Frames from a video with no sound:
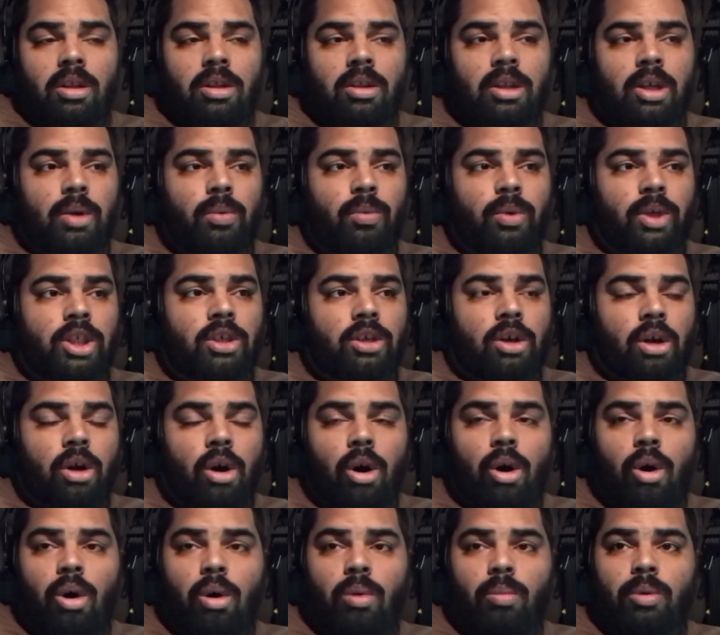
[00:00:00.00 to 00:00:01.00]
than what your
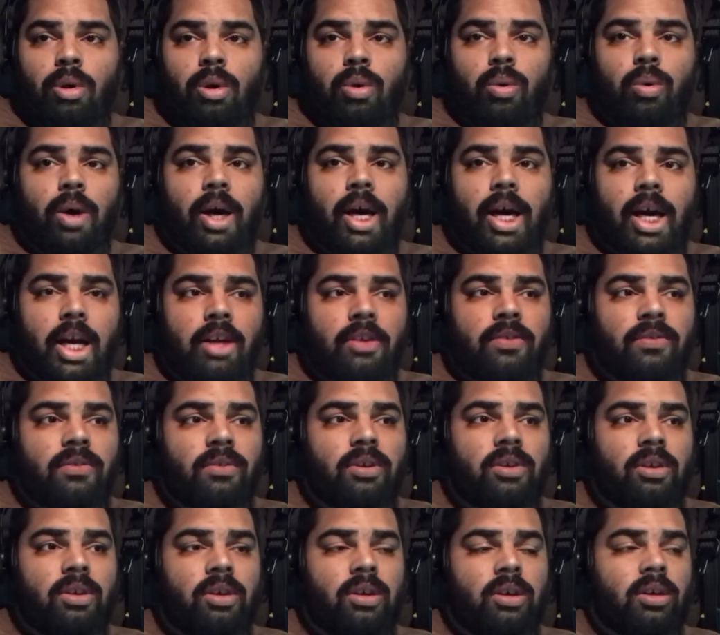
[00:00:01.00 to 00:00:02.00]
home requires
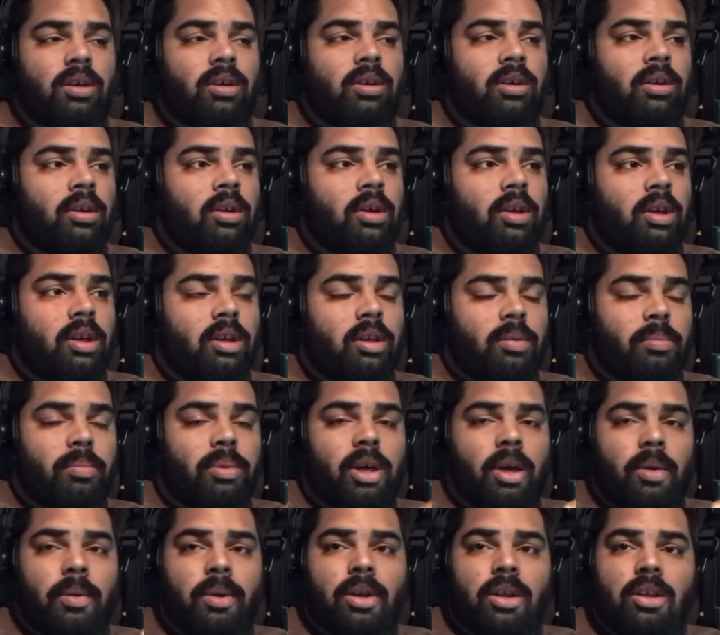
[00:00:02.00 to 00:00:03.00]
to
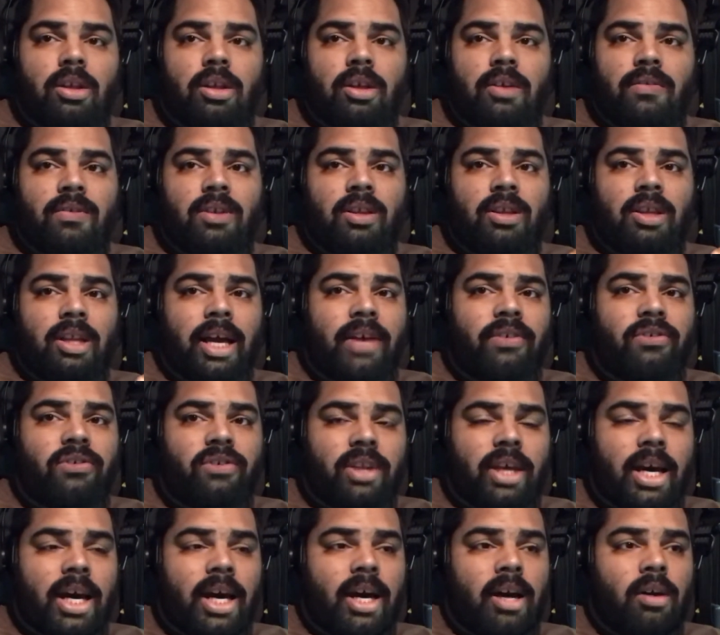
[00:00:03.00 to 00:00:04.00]
be able to live the
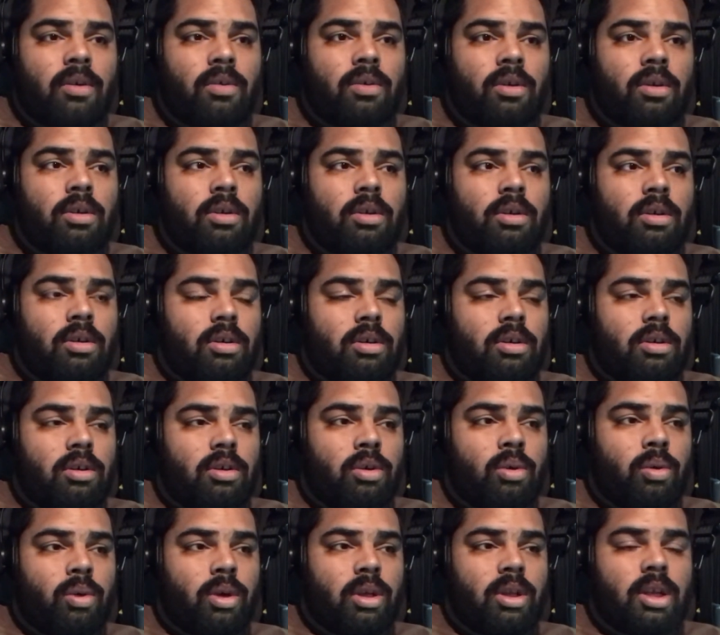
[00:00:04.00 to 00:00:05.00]
lifestyle
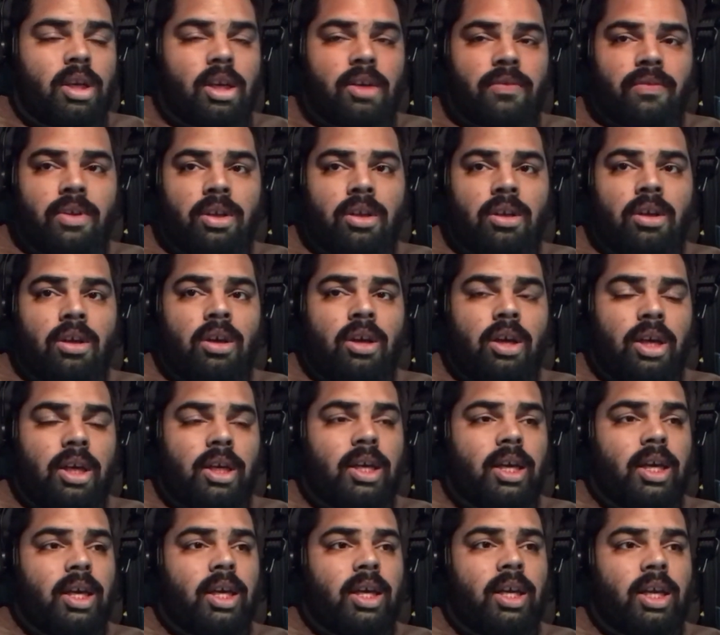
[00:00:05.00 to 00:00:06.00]
you are living.
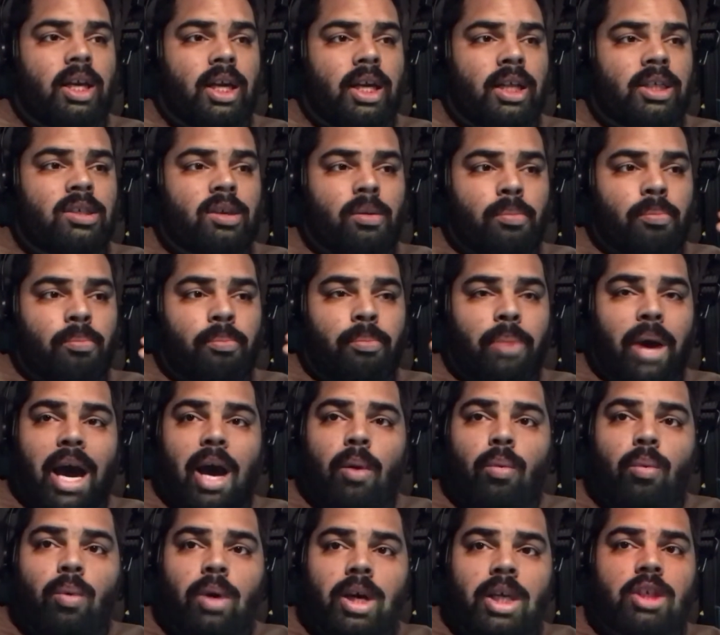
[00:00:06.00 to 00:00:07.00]
Again, it's
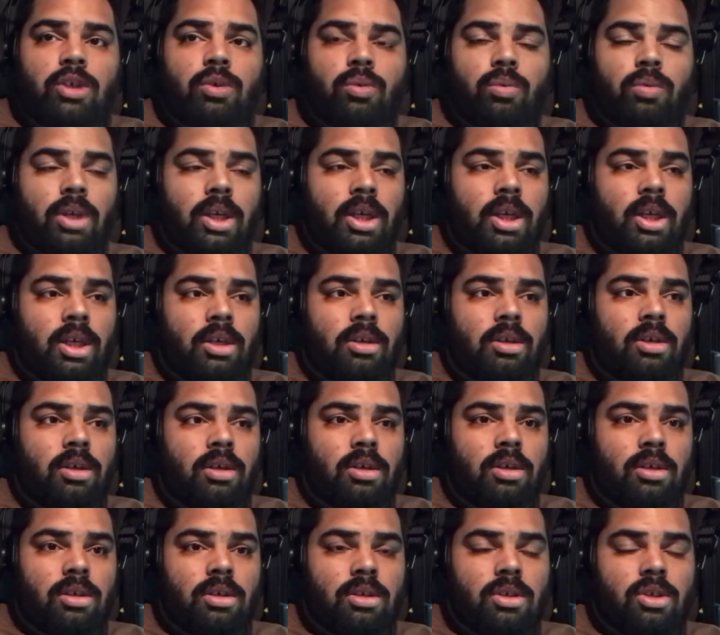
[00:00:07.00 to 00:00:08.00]
about what you need,
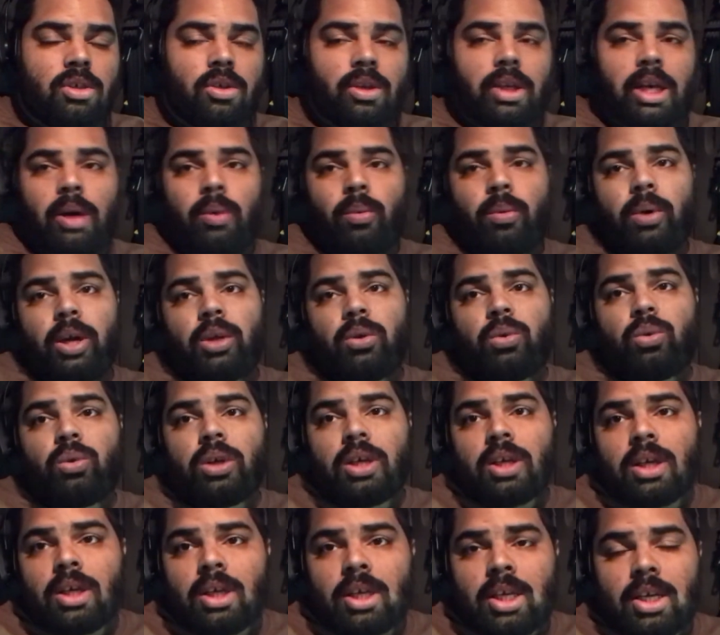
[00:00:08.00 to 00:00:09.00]
so that way you
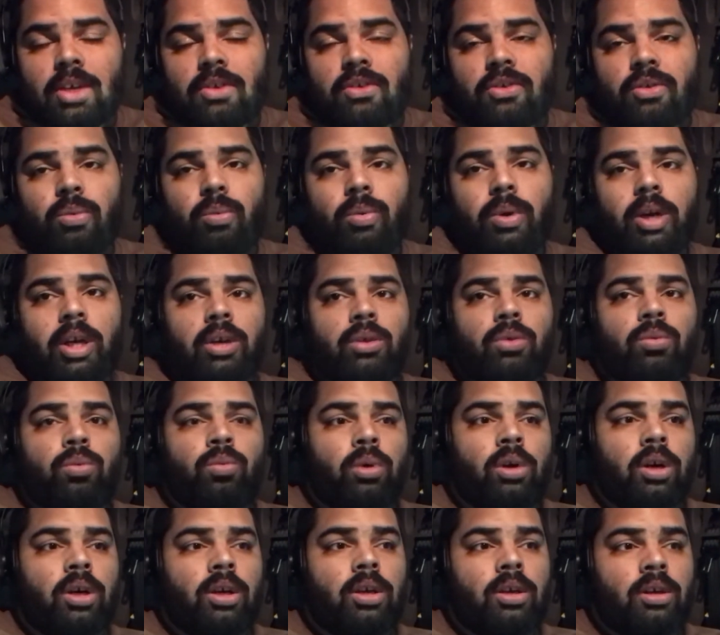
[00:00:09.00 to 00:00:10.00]
can get to where you
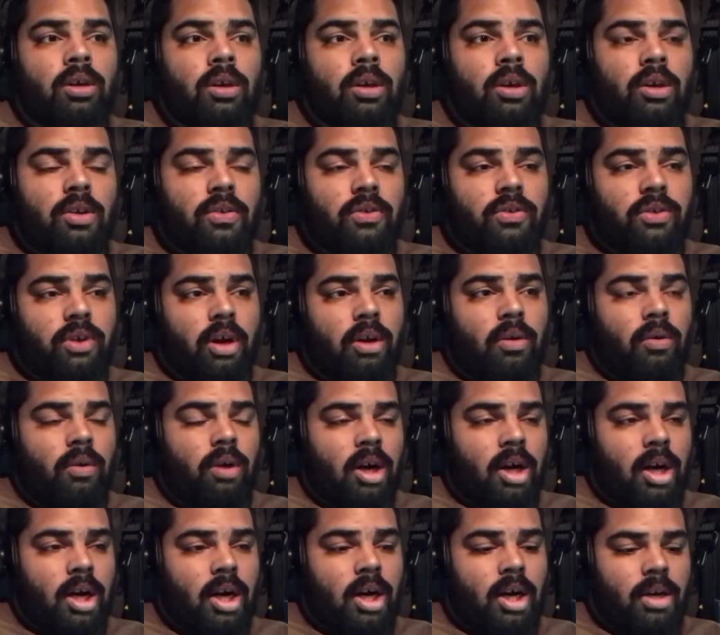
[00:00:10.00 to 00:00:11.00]
want.
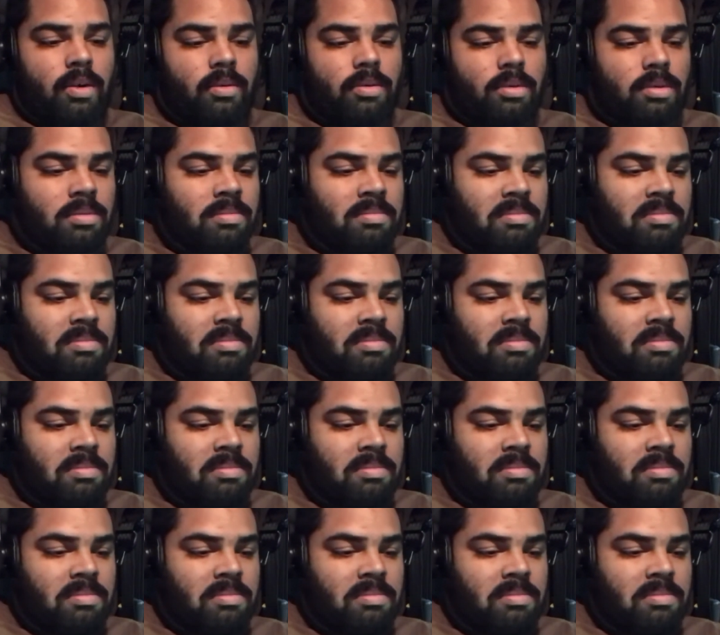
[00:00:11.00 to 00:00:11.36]
So